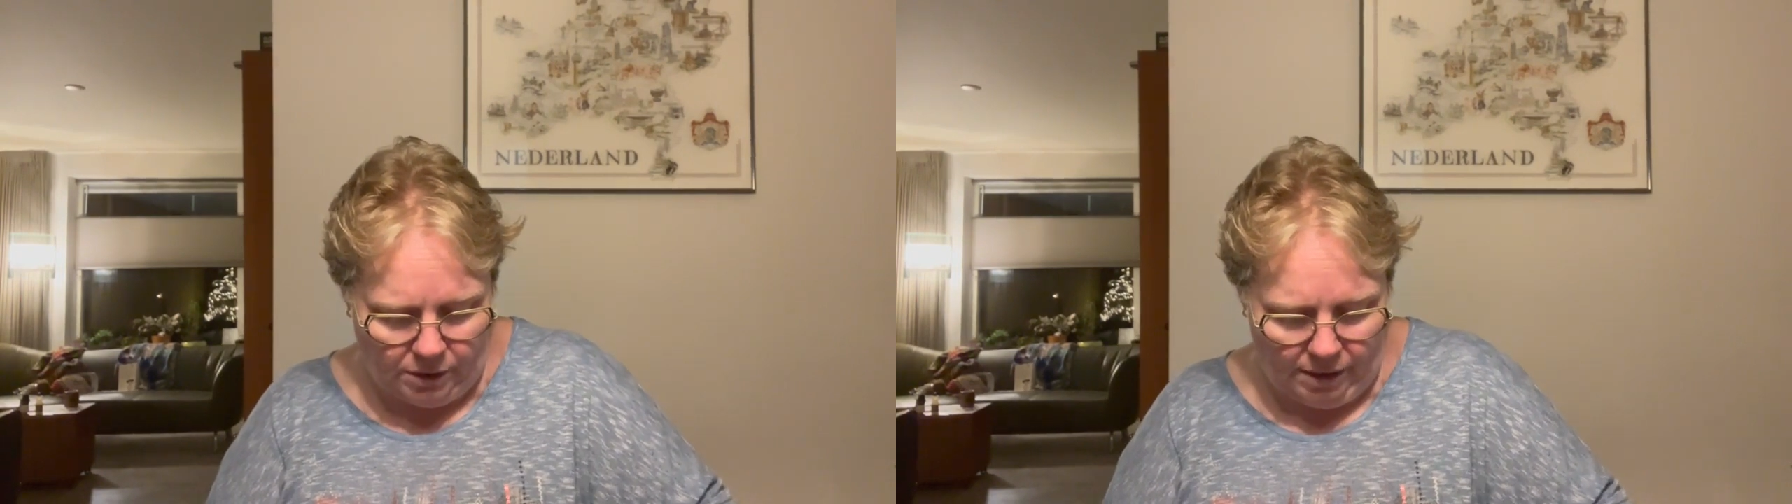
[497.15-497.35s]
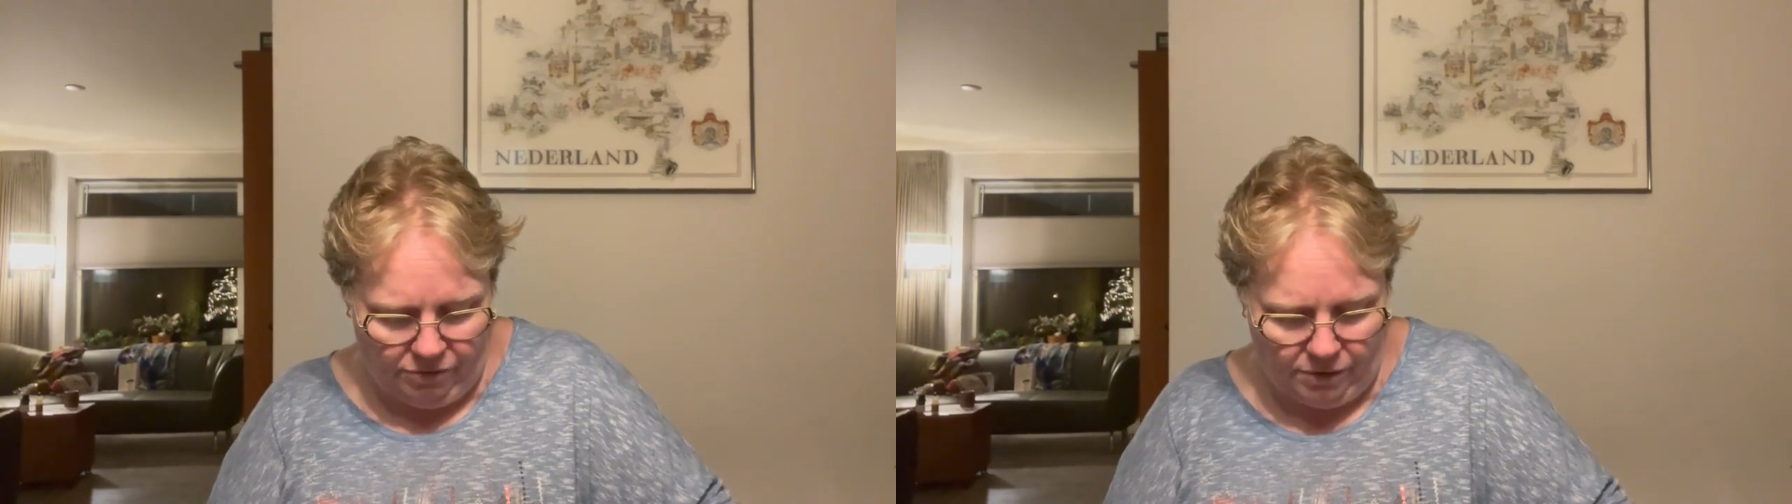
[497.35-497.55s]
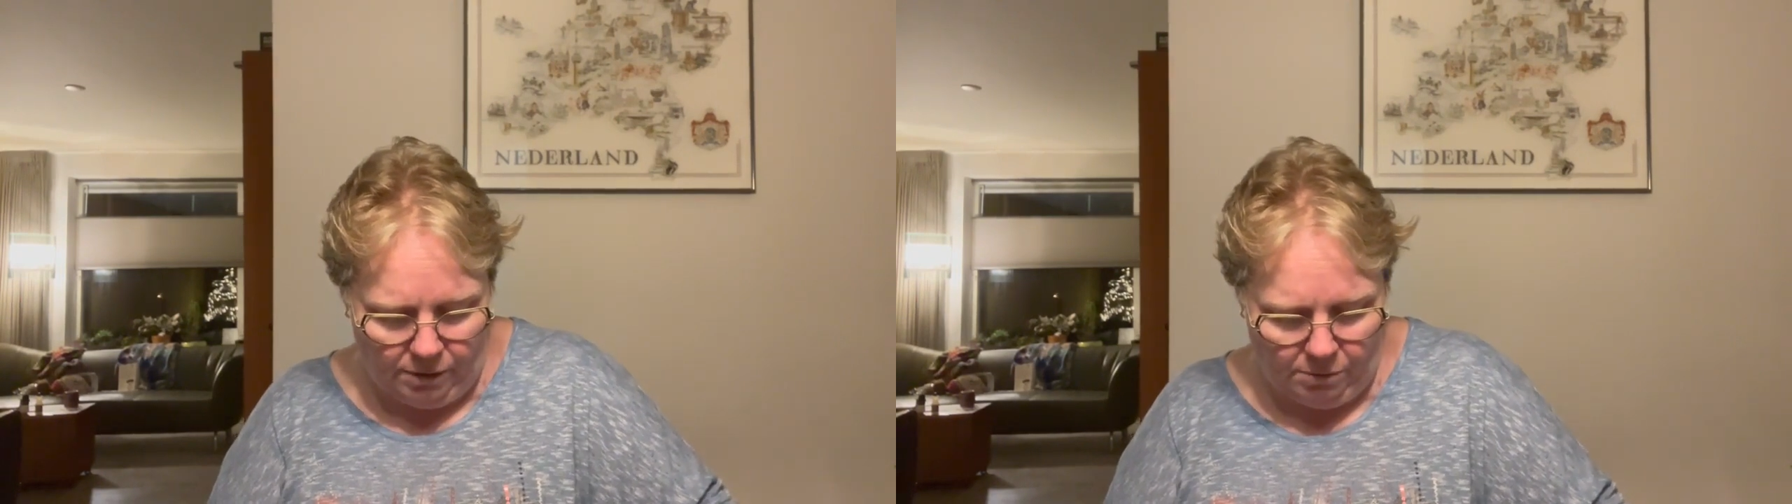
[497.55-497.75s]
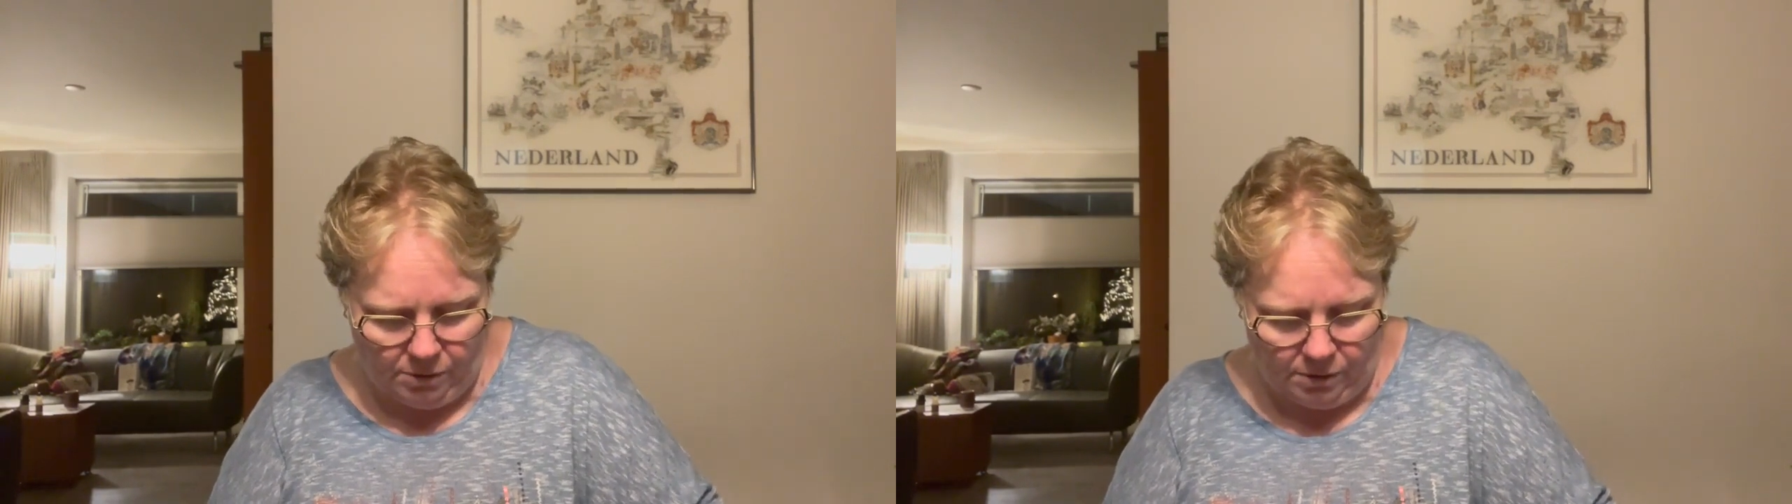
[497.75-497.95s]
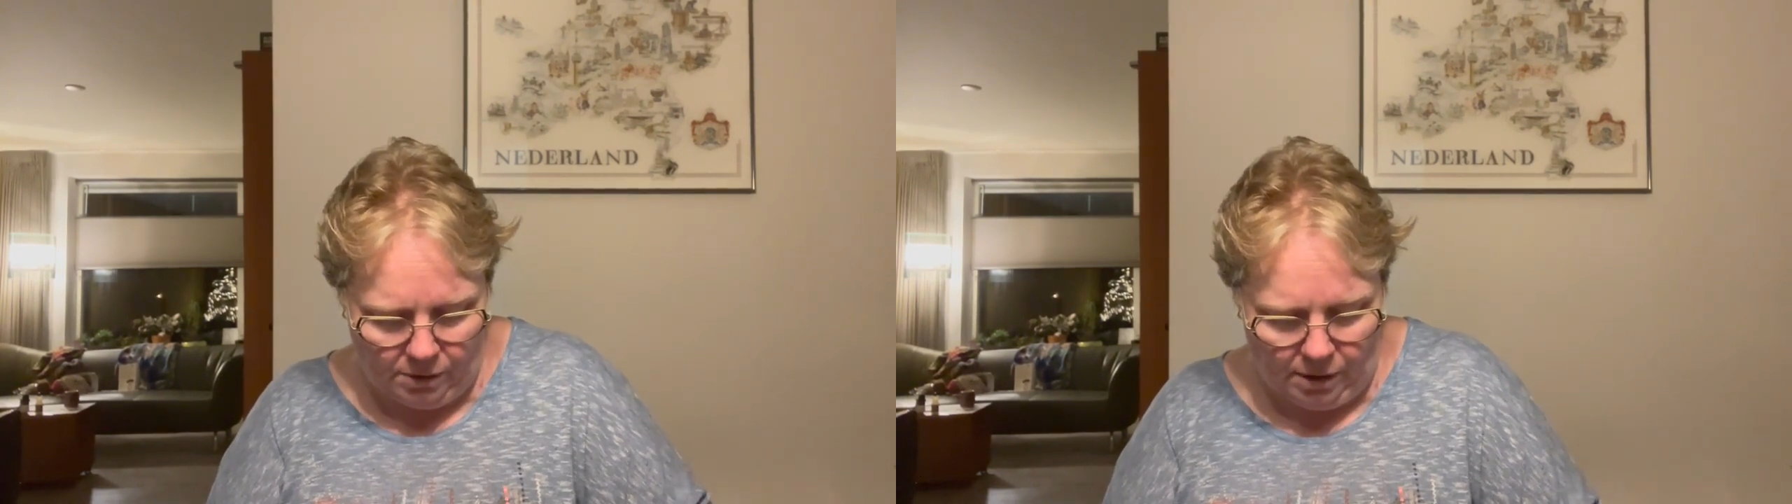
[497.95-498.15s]
different.
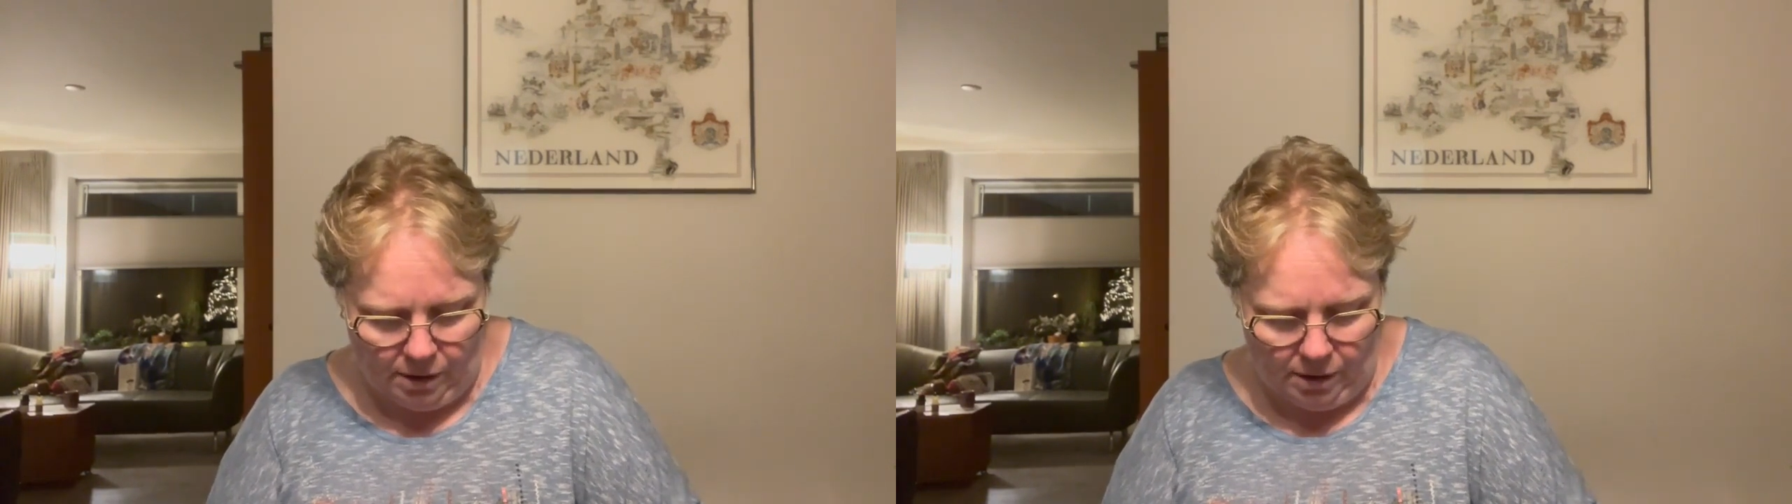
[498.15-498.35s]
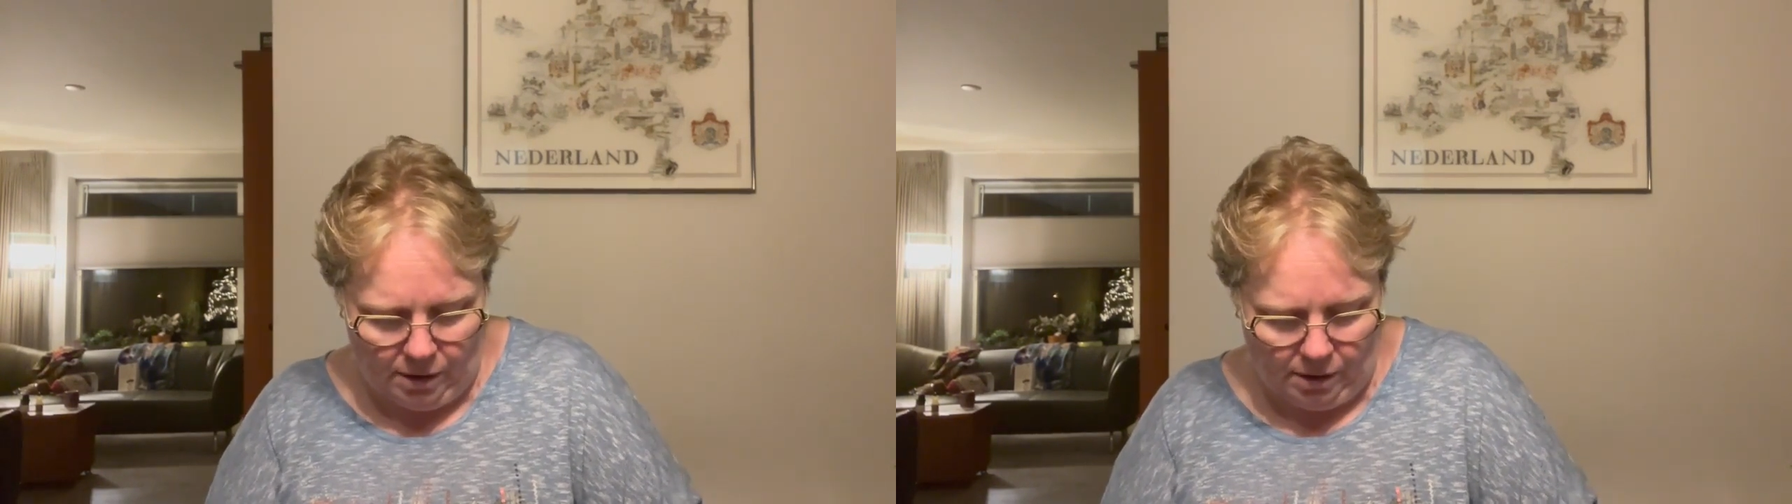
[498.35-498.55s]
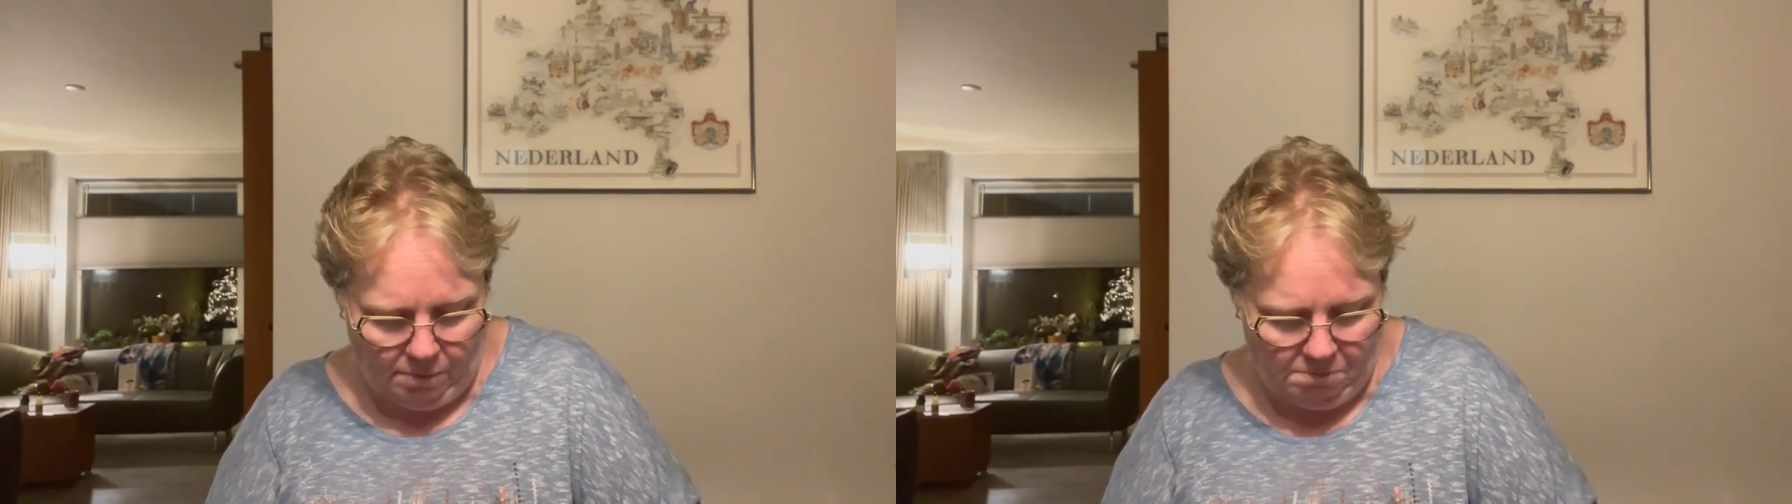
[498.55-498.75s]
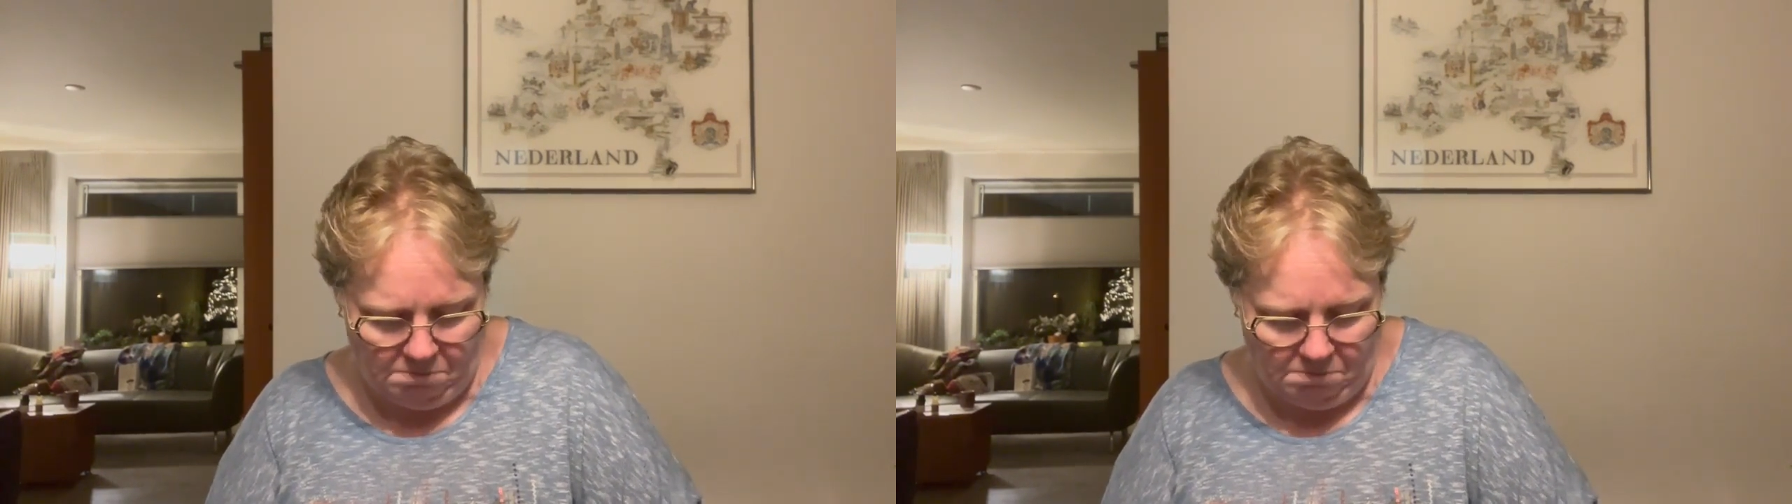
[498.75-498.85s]
7